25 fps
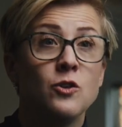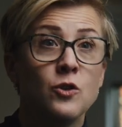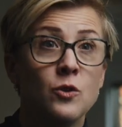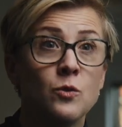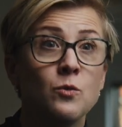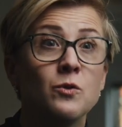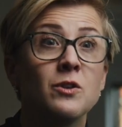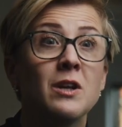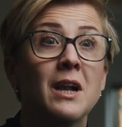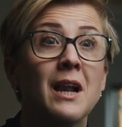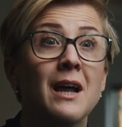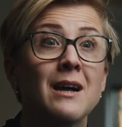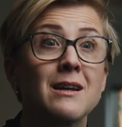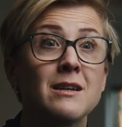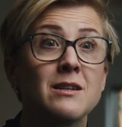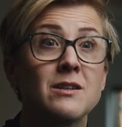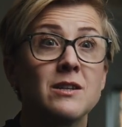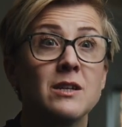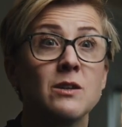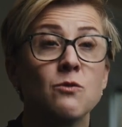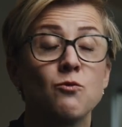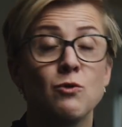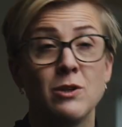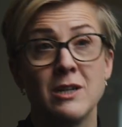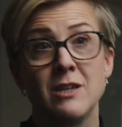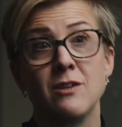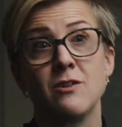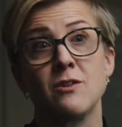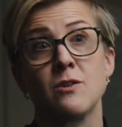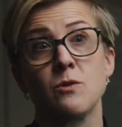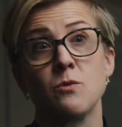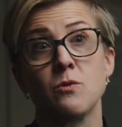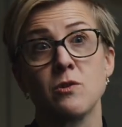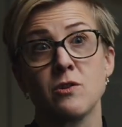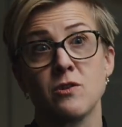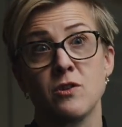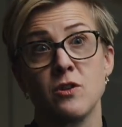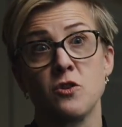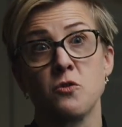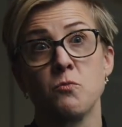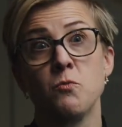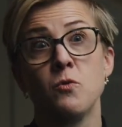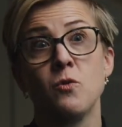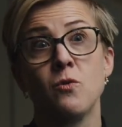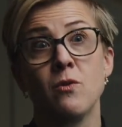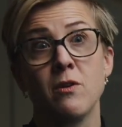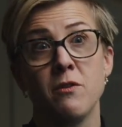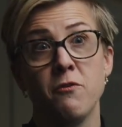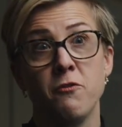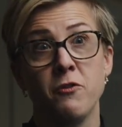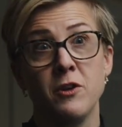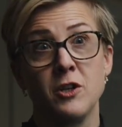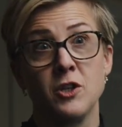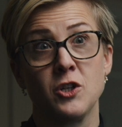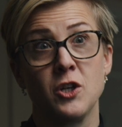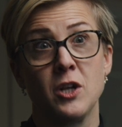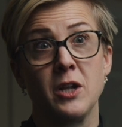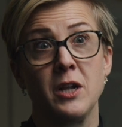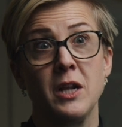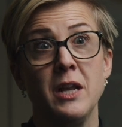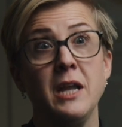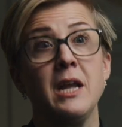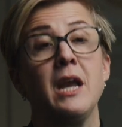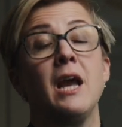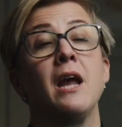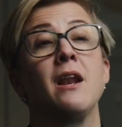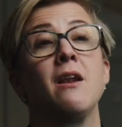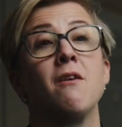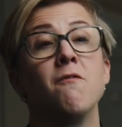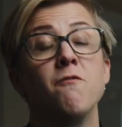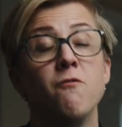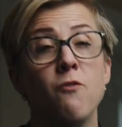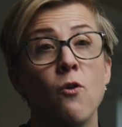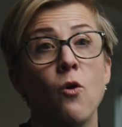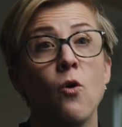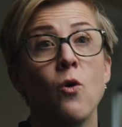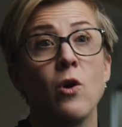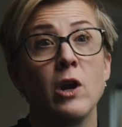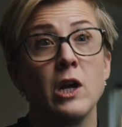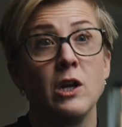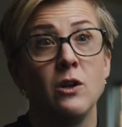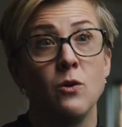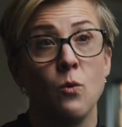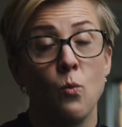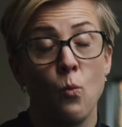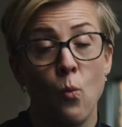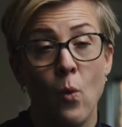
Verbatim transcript: utilizing resources more efficiently and avoid